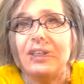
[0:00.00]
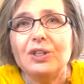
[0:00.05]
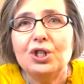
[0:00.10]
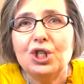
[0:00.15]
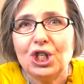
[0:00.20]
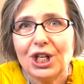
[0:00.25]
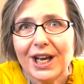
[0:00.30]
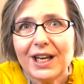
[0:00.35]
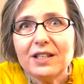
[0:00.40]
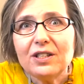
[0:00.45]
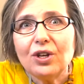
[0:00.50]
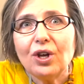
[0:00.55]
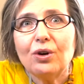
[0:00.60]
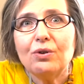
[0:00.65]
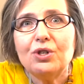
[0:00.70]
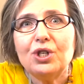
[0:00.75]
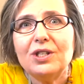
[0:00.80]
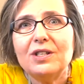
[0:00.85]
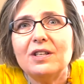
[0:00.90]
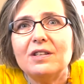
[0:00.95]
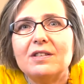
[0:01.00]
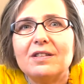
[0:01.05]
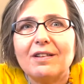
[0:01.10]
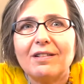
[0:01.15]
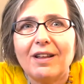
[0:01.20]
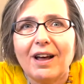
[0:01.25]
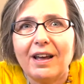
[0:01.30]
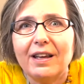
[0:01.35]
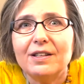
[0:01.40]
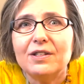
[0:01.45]
Chet coaches his
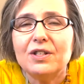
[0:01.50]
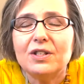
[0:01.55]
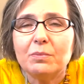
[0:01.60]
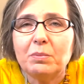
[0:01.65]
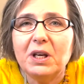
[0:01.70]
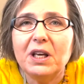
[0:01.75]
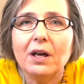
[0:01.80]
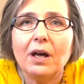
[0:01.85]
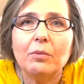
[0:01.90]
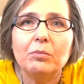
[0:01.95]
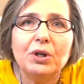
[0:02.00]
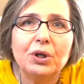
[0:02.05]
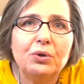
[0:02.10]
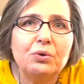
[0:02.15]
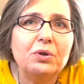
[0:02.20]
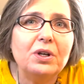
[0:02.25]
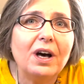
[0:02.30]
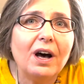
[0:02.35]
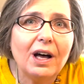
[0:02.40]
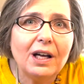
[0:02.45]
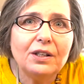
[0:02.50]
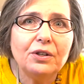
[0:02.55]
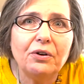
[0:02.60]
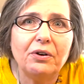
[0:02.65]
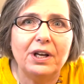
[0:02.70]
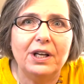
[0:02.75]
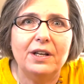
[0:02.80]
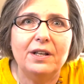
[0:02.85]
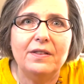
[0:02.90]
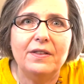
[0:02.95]
clients to become who God
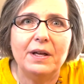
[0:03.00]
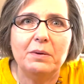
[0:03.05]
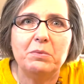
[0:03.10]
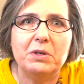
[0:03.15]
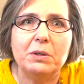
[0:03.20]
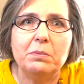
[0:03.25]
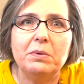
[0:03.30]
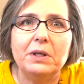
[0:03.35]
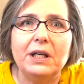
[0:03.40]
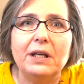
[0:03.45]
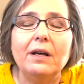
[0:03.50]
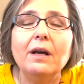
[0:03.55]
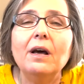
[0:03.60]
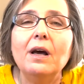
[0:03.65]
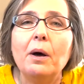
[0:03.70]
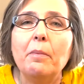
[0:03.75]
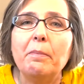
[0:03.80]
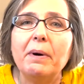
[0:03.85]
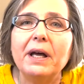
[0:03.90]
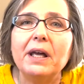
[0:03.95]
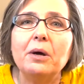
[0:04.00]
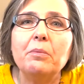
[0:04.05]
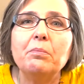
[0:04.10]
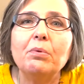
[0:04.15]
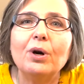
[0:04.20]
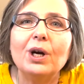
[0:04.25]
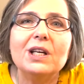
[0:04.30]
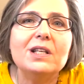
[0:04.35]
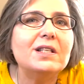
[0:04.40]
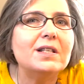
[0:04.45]
created them to be by
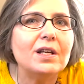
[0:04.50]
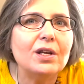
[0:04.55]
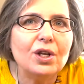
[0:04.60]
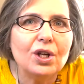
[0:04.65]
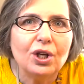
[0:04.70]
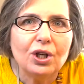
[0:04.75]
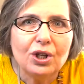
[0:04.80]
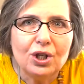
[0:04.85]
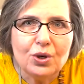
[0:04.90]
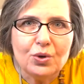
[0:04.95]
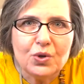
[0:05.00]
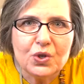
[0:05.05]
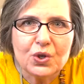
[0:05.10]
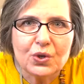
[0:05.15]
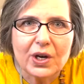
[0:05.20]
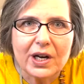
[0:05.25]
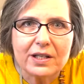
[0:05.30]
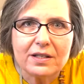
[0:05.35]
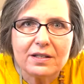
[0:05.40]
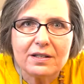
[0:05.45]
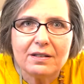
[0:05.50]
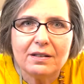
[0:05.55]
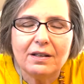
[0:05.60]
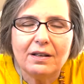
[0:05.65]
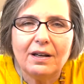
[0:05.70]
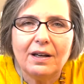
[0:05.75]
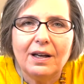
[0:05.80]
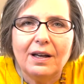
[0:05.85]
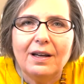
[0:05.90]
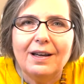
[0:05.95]
embracing eustress.
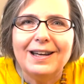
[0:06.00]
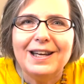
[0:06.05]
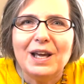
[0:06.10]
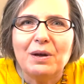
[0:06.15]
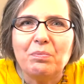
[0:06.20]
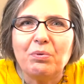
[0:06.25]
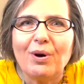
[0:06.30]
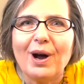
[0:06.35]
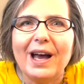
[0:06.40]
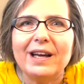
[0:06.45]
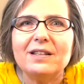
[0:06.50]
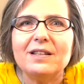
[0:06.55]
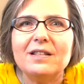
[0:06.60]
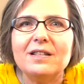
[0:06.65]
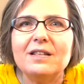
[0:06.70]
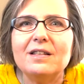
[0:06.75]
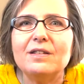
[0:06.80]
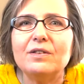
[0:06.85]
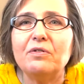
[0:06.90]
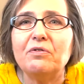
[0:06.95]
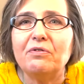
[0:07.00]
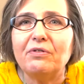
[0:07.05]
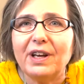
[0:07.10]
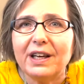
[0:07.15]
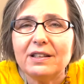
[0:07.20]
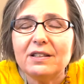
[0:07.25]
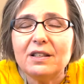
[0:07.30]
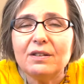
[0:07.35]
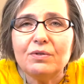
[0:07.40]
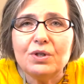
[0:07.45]
He practices
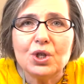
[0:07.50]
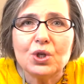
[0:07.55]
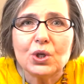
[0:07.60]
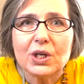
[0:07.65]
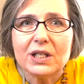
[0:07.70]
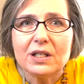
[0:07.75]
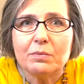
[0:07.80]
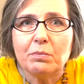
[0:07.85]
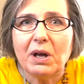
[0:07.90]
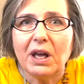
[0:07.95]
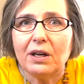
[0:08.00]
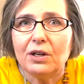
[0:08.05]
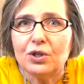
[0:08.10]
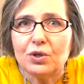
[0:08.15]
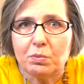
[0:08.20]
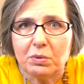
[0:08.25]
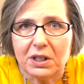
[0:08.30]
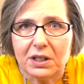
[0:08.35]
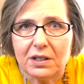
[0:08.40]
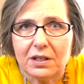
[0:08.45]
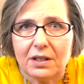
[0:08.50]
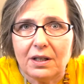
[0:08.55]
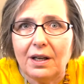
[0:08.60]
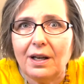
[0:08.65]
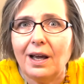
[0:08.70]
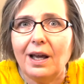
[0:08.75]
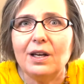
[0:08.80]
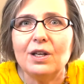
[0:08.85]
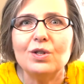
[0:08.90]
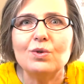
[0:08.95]
effective stress management
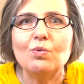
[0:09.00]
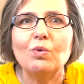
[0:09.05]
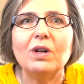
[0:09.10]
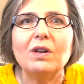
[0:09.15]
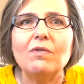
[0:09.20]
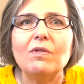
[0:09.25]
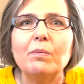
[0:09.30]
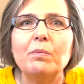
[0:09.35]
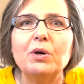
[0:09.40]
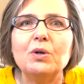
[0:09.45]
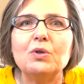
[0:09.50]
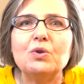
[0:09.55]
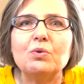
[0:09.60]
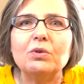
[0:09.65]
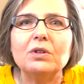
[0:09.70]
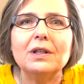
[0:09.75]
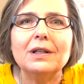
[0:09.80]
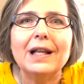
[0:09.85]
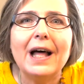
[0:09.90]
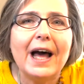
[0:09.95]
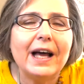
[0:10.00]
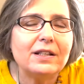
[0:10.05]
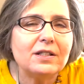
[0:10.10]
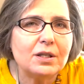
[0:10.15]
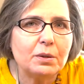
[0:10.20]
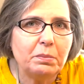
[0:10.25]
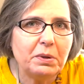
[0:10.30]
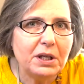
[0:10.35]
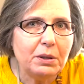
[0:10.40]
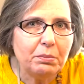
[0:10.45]
and is one of the most
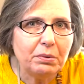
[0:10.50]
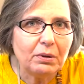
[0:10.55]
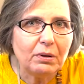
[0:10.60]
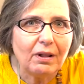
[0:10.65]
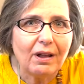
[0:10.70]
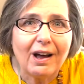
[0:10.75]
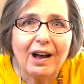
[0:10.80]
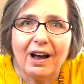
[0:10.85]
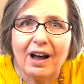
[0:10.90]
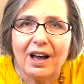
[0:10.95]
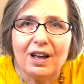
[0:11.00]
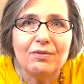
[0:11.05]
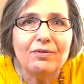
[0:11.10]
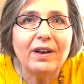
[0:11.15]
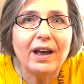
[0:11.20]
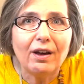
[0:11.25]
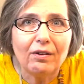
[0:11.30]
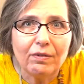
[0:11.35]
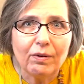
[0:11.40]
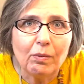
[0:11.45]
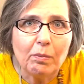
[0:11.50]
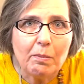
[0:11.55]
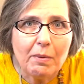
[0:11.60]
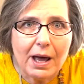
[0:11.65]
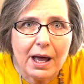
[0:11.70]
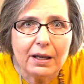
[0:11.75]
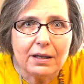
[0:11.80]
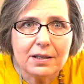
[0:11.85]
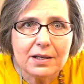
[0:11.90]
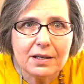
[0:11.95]
relaxed people I've ever
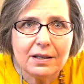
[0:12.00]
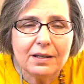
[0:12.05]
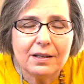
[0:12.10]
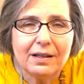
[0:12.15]
met.